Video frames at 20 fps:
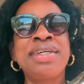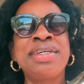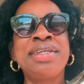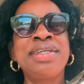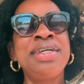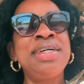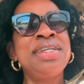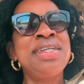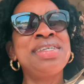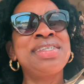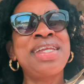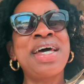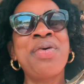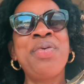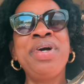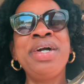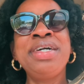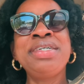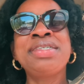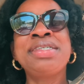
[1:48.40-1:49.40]
goodness, like,
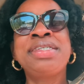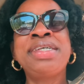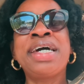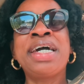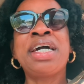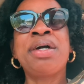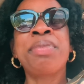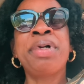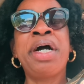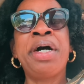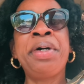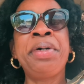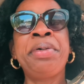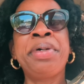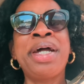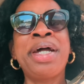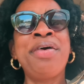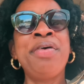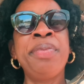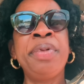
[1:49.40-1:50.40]
where has the time
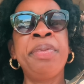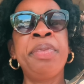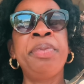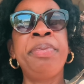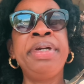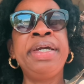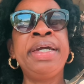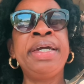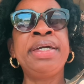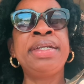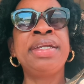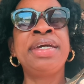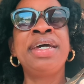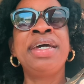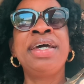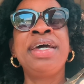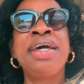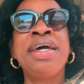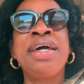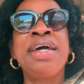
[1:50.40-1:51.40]
gone? I remember being
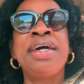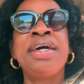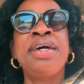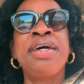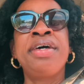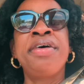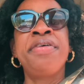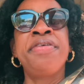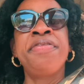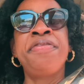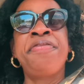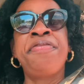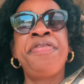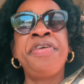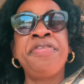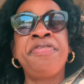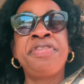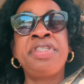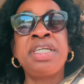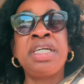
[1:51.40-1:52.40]

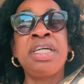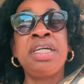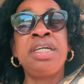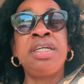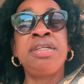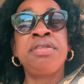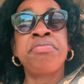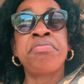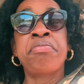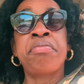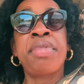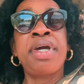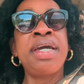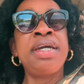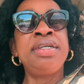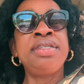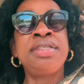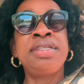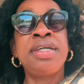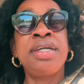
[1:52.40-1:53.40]
15,
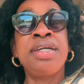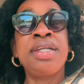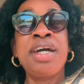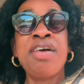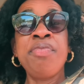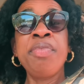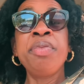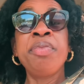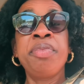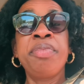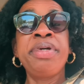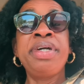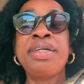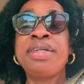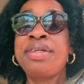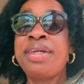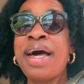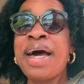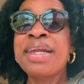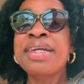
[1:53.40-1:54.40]
18. I remember
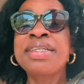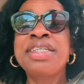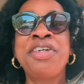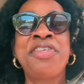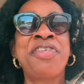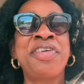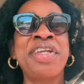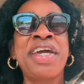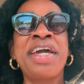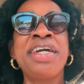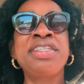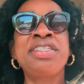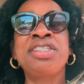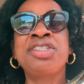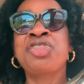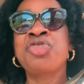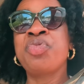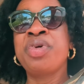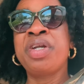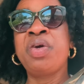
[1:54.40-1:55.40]
being a lot of different
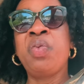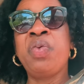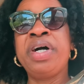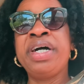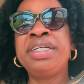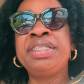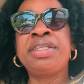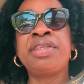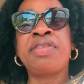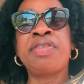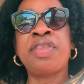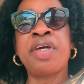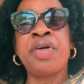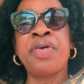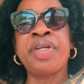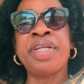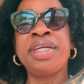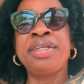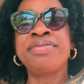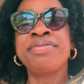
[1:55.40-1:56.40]
ages 21,
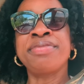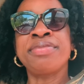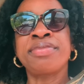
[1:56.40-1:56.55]
30,